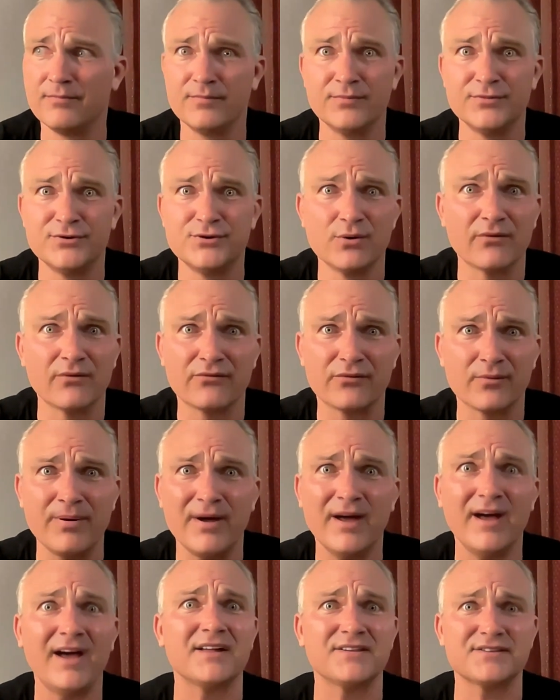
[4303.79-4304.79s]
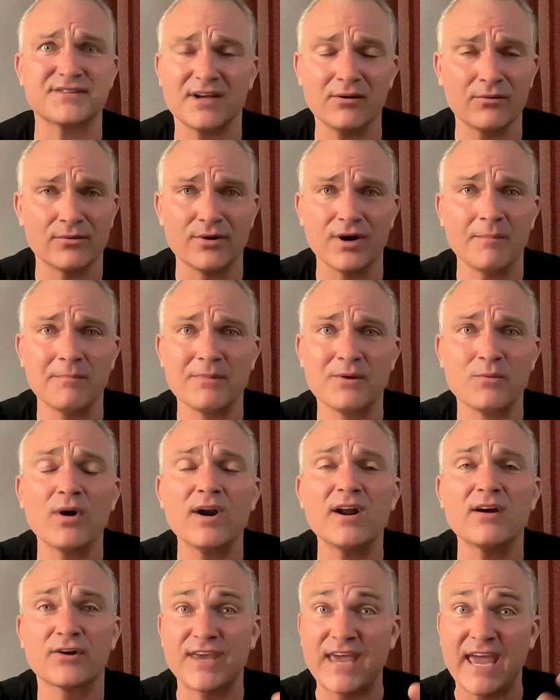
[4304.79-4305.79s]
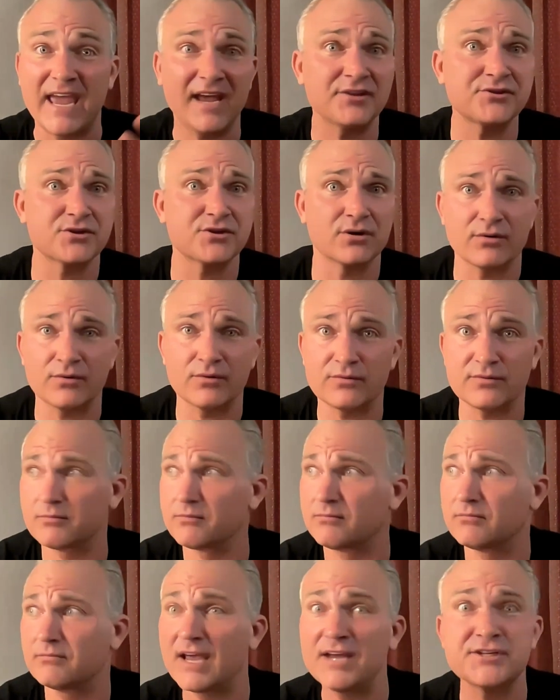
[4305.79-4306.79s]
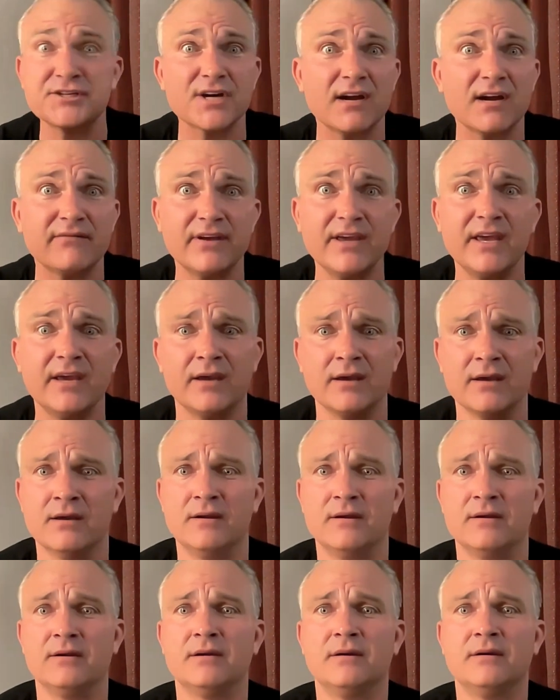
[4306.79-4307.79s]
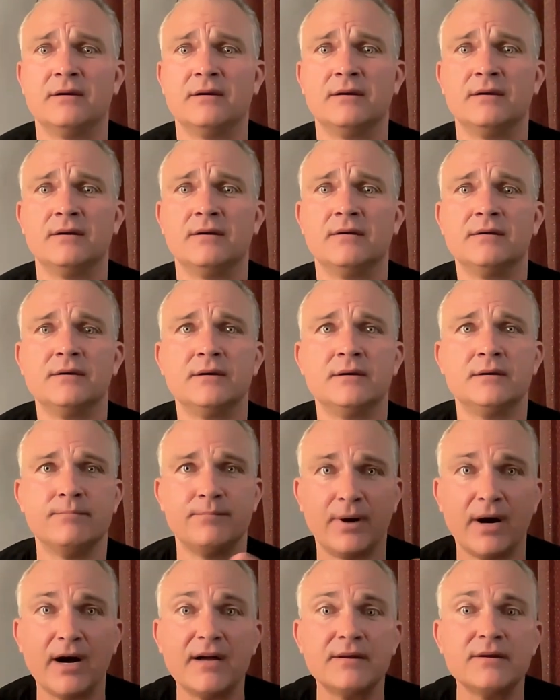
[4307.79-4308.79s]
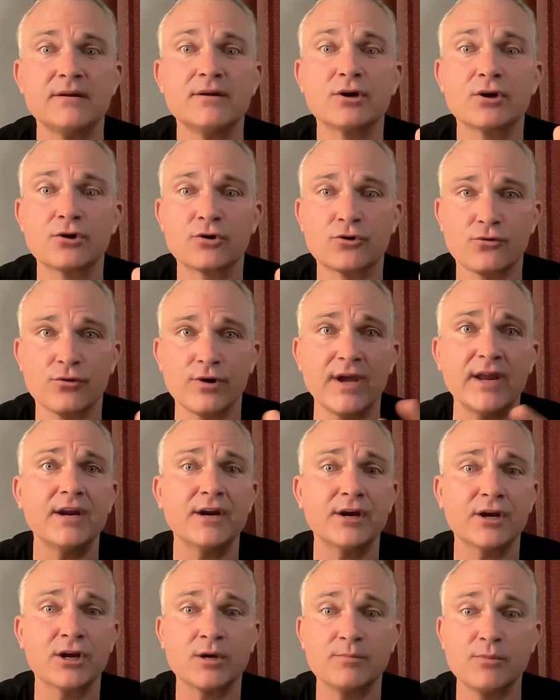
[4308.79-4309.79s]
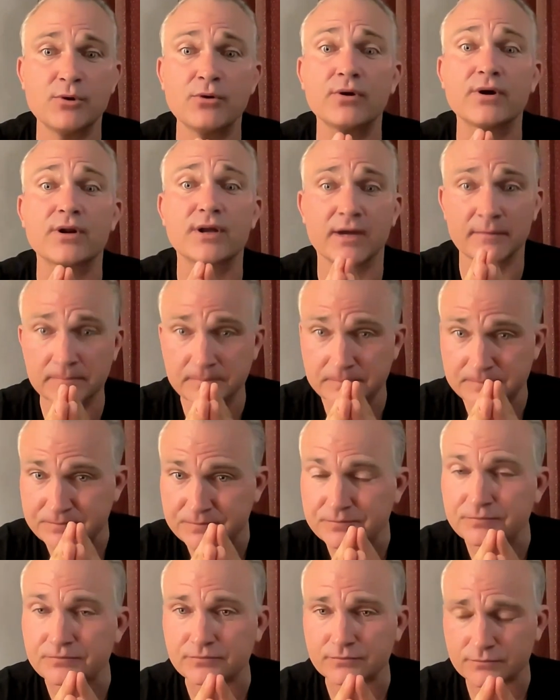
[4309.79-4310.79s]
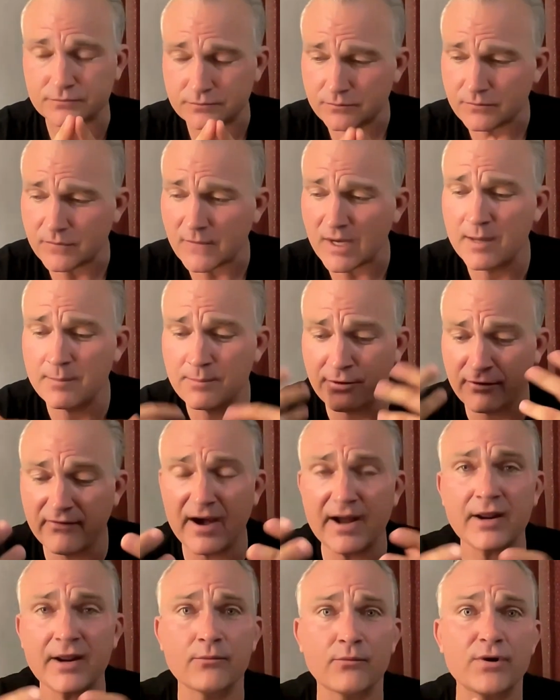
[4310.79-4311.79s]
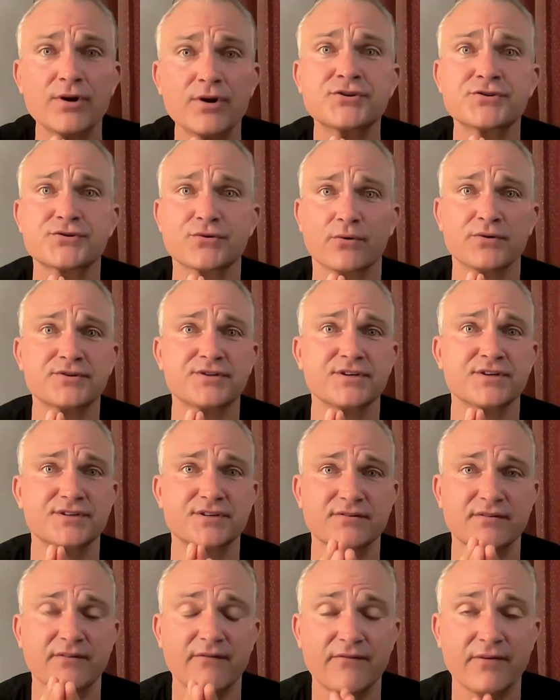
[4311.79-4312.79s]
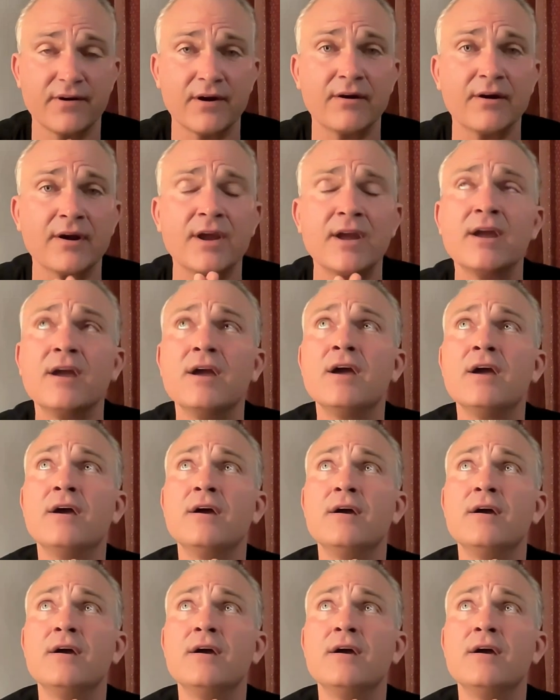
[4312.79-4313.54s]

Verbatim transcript: do it for pets. I don't, I mean, what, cancer, H I V. But creating a community and providing resources is a very,